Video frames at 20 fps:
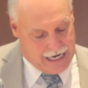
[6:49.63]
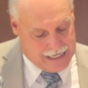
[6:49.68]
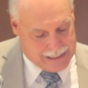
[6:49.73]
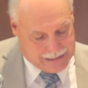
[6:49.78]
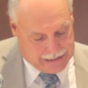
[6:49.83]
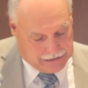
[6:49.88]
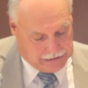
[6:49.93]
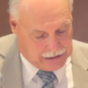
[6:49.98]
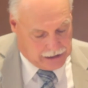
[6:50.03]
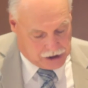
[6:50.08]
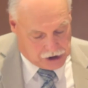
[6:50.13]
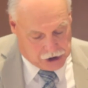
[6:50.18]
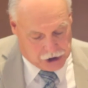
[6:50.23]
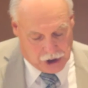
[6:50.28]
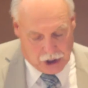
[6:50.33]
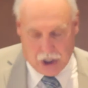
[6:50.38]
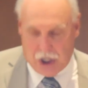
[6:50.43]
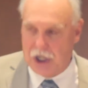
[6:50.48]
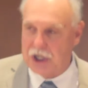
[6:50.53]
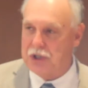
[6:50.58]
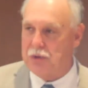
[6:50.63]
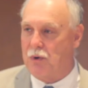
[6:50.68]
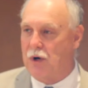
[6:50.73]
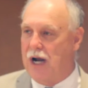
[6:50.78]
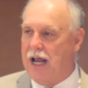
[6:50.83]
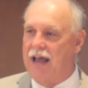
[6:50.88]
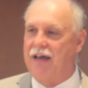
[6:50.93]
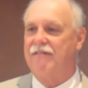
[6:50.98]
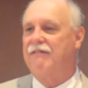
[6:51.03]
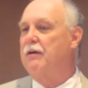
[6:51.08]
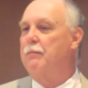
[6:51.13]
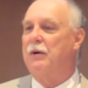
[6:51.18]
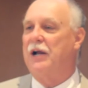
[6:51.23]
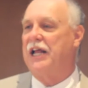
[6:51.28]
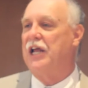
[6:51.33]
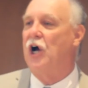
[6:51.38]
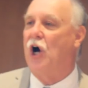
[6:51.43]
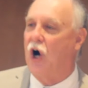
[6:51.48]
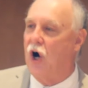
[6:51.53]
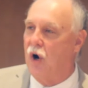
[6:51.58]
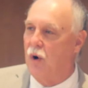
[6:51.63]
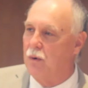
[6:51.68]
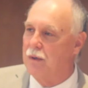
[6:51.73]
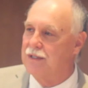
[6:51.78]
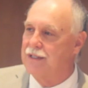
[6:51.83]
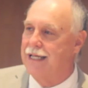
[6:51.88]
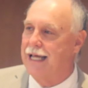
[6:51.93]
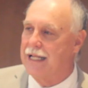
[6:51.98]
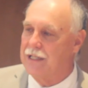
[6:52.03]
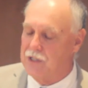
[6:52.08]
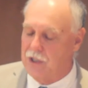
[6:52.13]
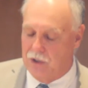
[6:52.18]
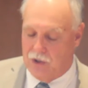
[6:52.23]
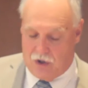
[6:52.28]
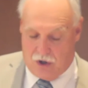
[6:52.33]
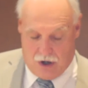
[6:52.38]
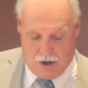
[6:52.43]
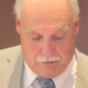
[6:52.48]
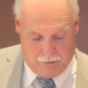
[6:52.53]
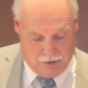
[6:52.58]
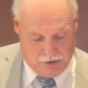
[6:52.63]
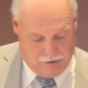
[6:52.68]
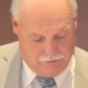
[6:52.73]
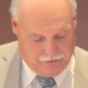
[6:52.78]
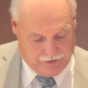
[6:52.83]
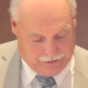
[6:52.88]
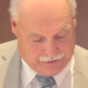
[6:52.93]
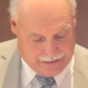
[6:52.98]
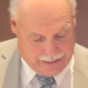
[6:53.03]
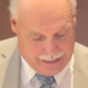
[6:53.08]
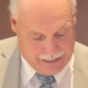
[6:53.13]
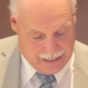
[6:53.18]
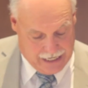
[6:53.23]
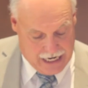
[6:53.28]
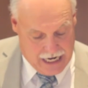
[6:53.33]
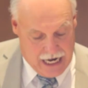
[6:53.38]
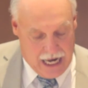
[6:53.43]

idyllic church where everybody always gets along perfectly.